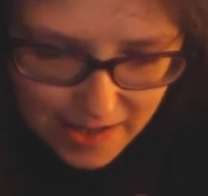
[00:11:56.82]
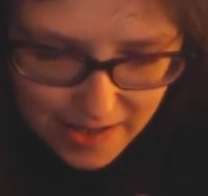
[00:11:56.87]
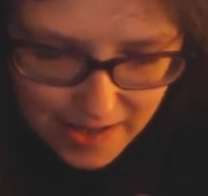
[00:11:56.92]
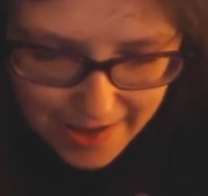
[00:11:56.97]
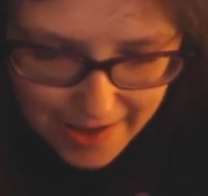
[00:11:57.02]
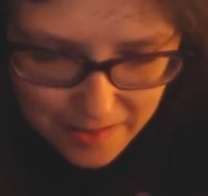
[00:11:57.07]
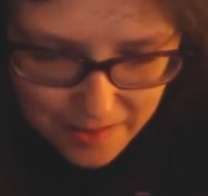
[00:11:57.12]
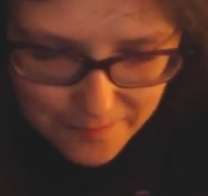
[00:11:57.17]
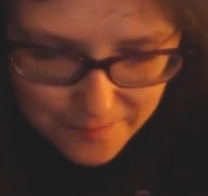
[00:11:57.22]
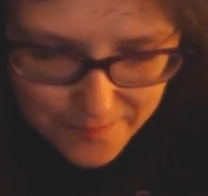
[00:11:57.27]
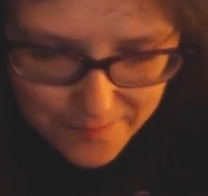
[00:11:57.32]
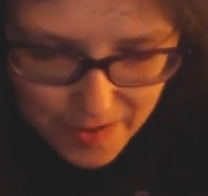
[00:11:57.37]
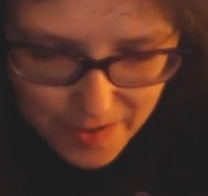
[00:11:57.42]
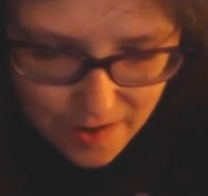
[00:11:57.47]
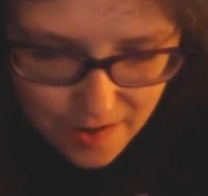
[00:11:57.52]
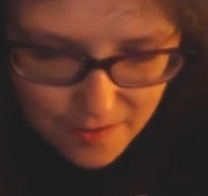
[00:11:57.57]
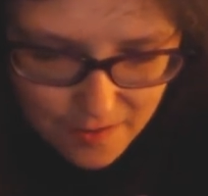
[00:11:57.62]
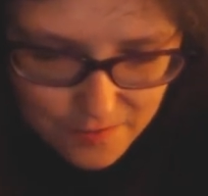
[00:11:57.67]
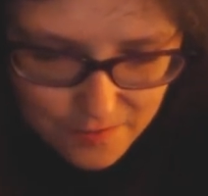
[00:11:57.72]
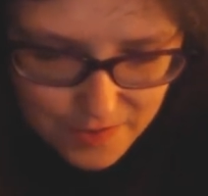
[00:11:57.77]
and
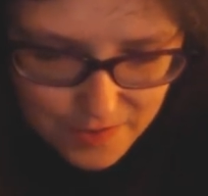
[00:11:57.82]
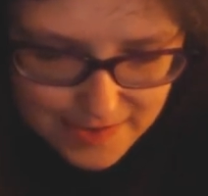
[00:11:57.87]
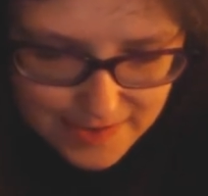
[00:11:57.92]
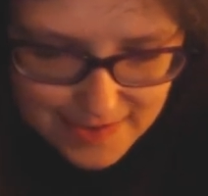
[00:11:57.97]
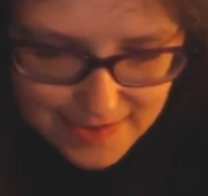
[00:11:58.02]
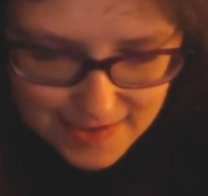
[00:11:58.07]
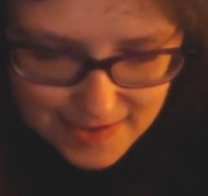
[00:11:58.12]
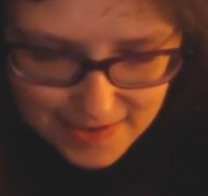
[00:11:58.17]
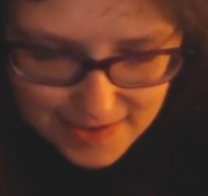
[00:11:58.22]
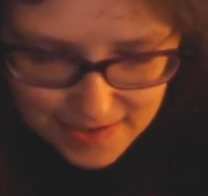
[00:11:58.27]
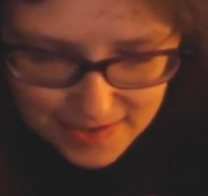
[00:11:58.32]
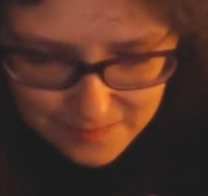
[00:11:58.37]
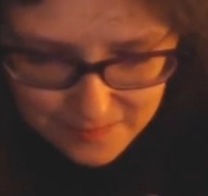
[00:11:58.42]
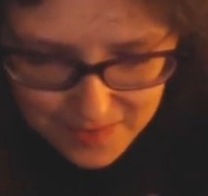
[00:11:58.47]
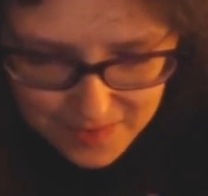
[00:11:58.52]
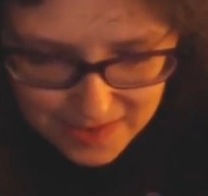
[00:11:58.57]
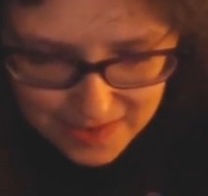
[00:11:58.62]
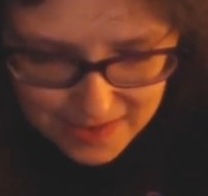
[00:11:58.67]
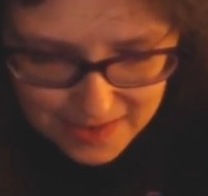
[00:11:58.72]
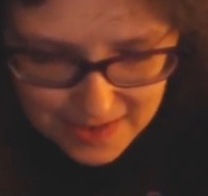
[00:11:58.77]
Albar was
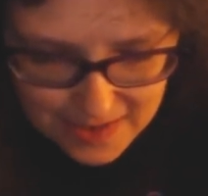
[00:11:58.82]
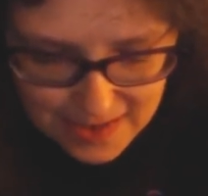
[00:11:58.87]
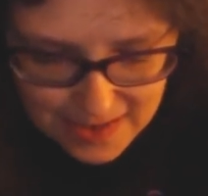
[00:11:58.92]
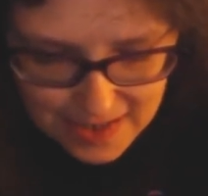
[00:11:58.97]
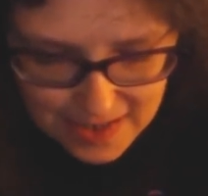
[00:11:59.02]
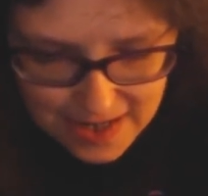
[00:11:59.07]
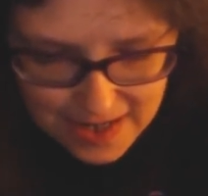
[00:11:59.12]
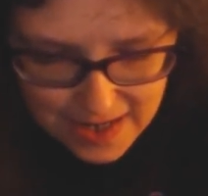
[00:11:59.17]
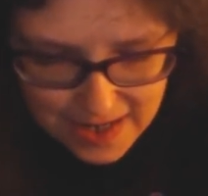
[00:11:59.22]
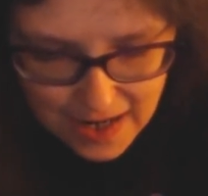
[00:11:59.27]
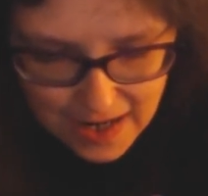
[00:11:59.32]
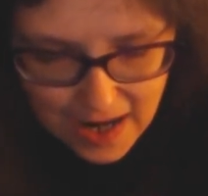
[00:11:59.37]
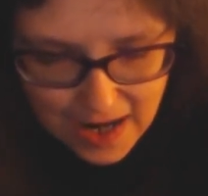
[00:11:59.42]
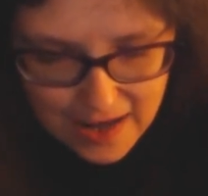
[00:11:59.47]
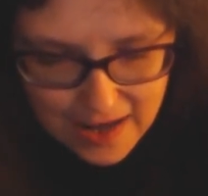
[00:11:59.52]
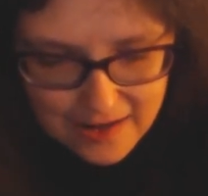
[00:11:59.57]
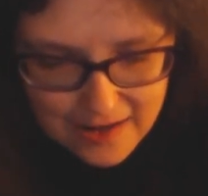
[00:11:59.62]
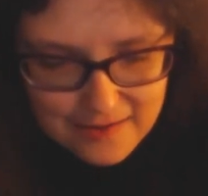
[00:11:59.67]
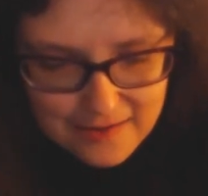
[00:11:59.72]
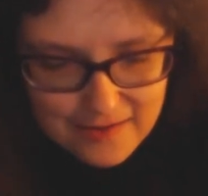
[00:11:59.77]
systematically
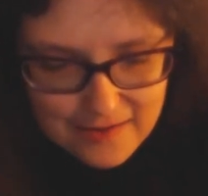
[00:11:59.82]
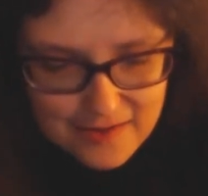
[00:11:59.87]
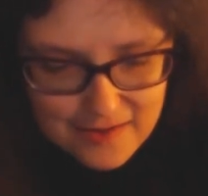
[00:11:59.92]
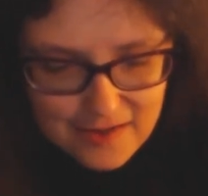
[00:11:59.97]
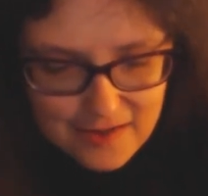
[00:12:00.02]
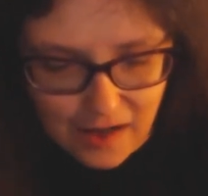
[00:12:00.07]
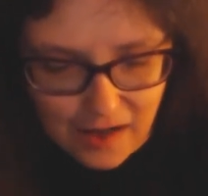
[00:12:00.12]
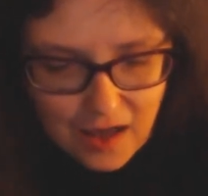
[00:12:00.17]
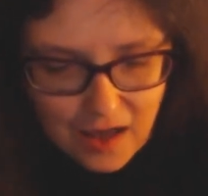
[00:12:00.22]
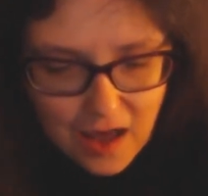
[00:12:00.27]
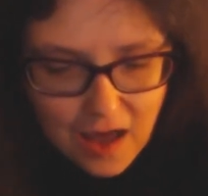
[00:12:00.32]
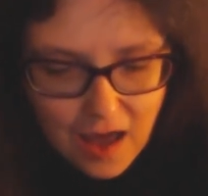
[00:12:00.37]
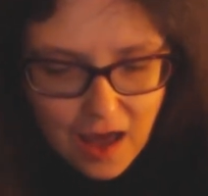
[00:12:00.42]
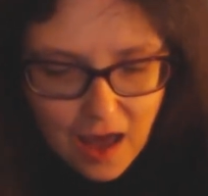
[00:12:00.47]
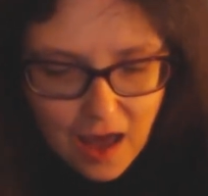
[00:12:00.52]
cleansed